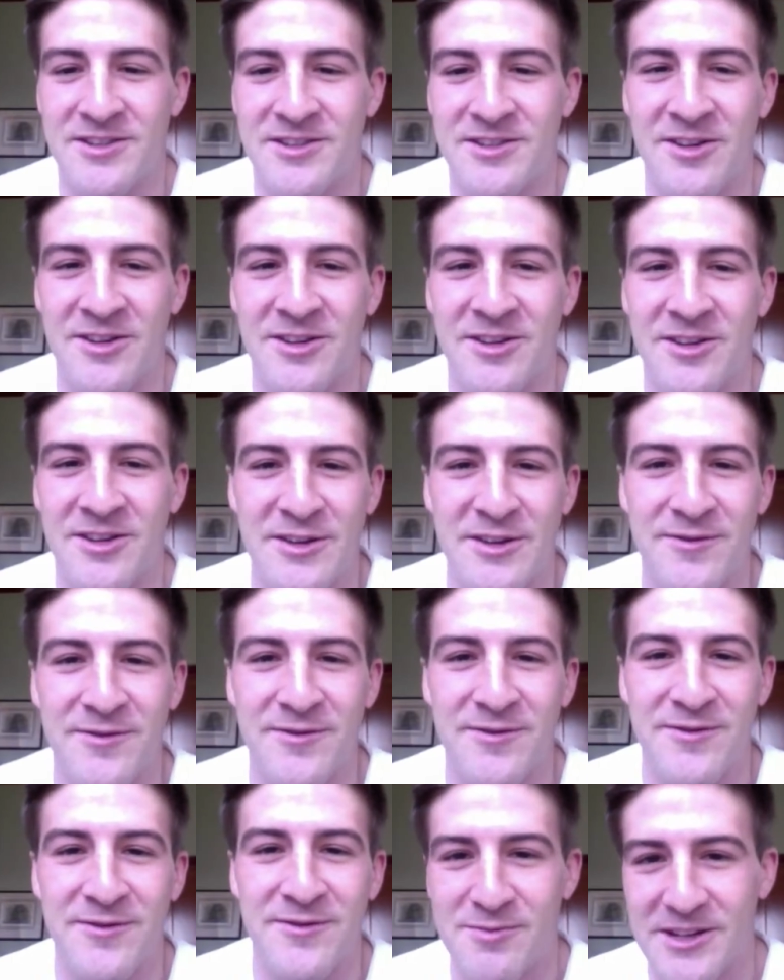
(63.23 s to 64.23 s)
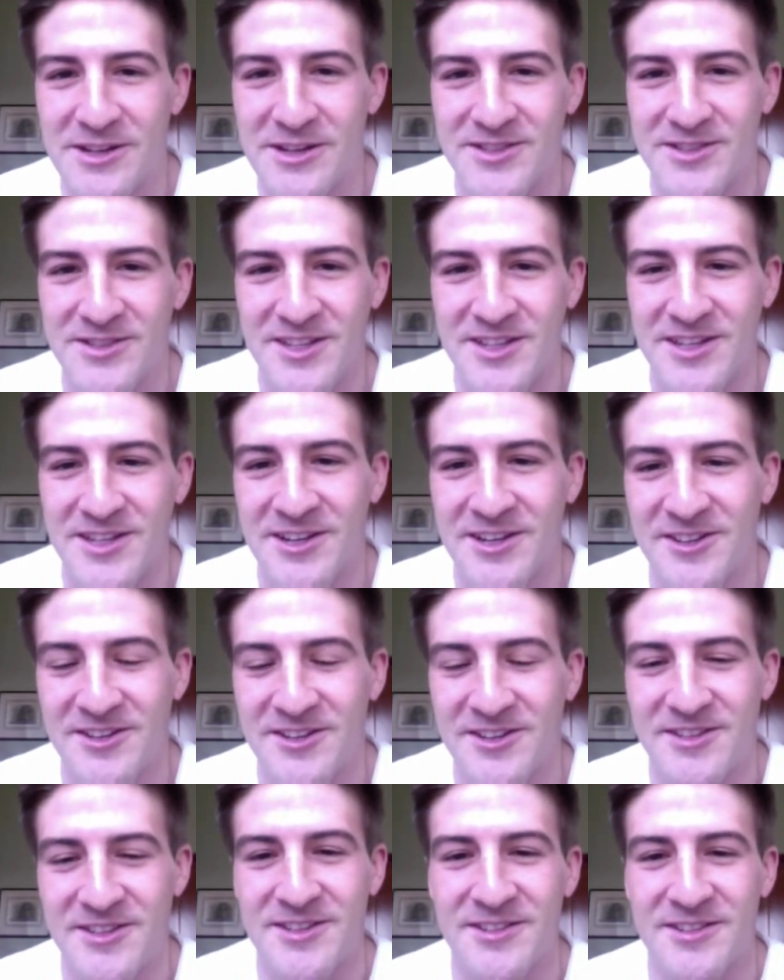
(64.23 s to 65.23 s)
got all my fundamentals there
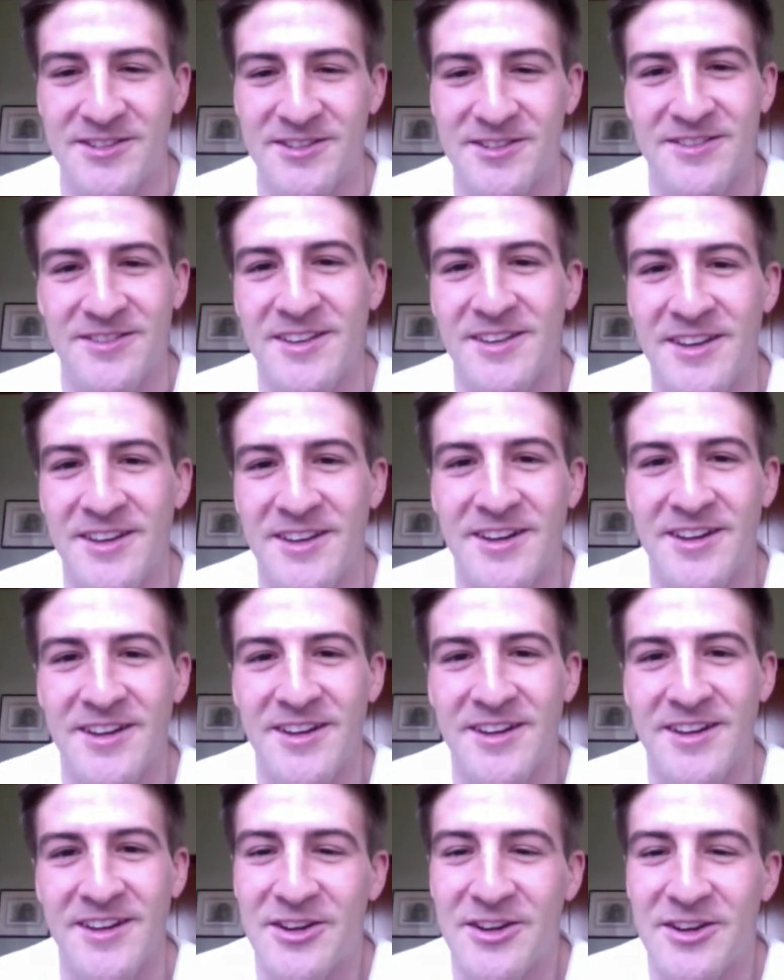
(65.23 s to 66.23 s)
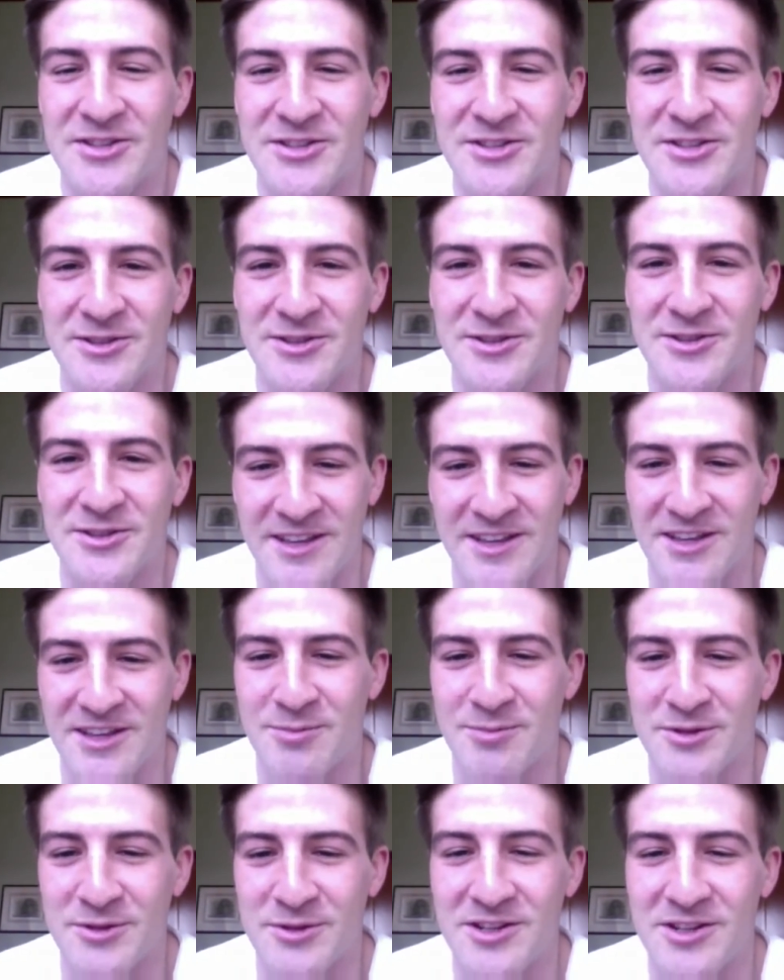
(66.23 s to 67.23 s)
and also had the
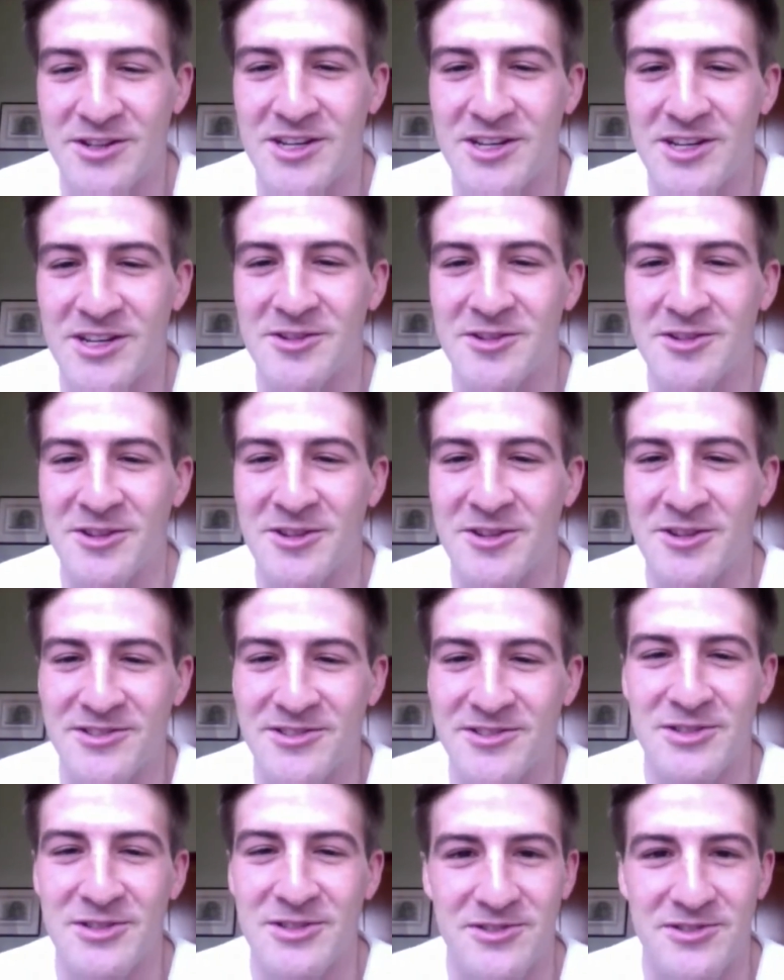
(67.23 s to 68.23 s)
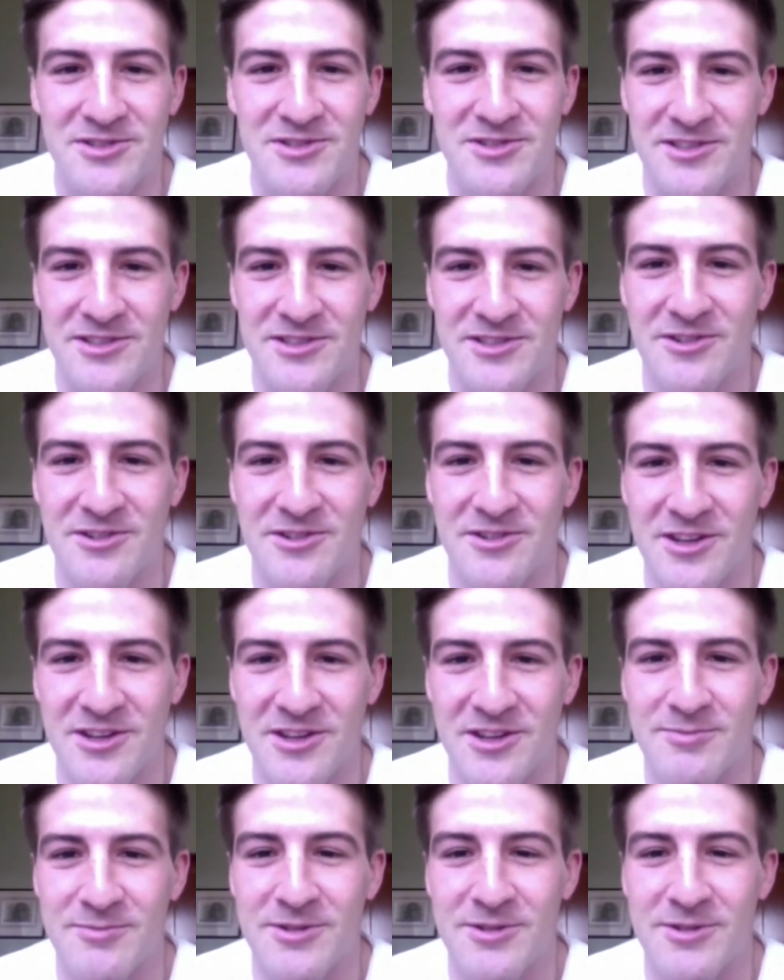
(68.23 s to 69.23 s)
opportunity to wrestle, which was just a great
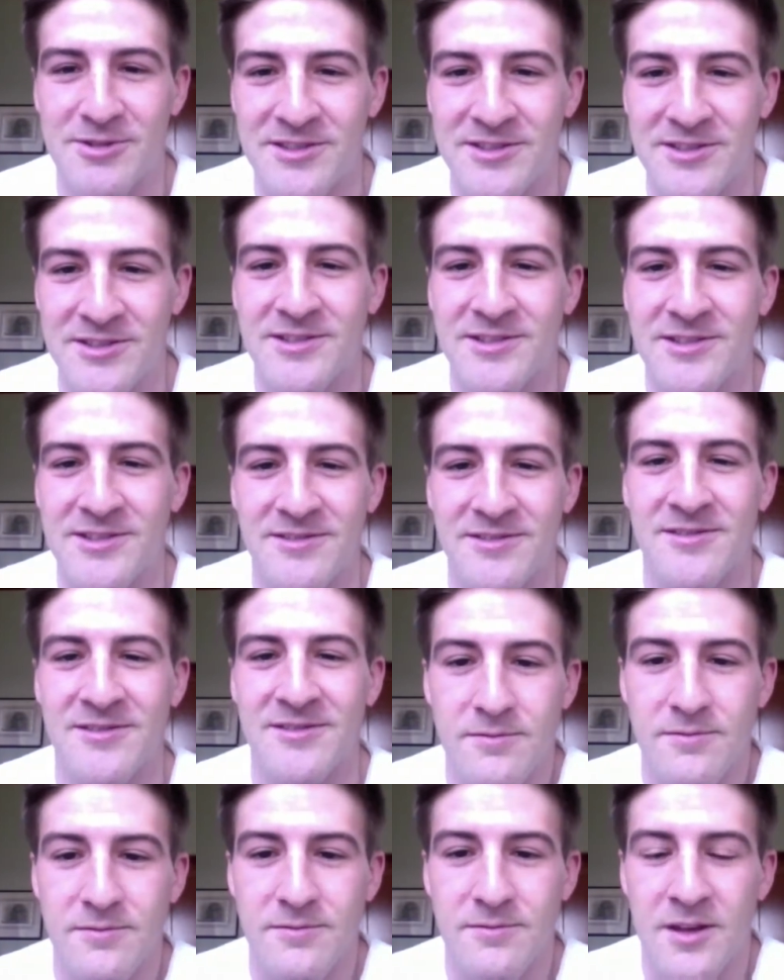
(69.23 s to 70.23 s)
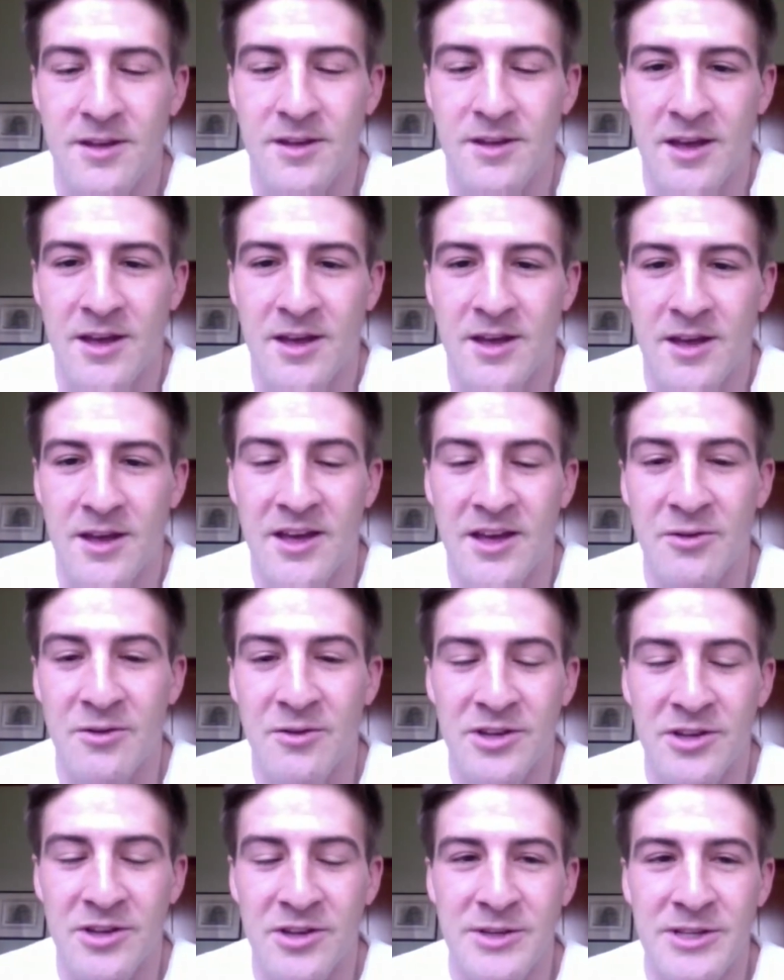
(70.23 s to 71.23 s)
experience. Yeah,
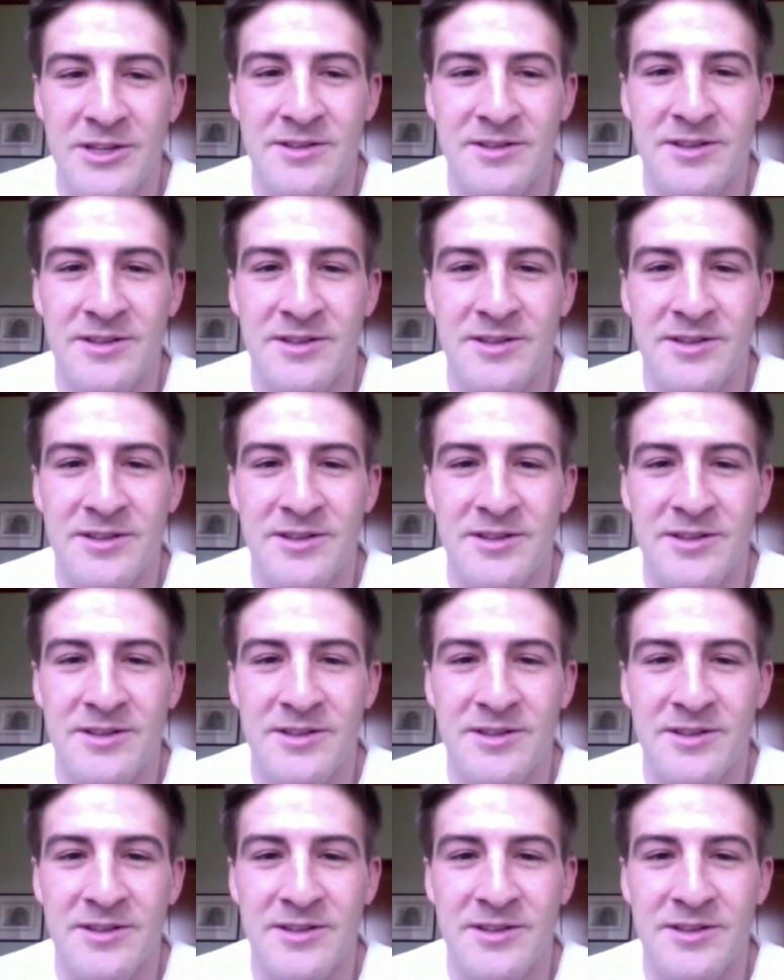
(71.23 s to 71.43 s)
well, I mean,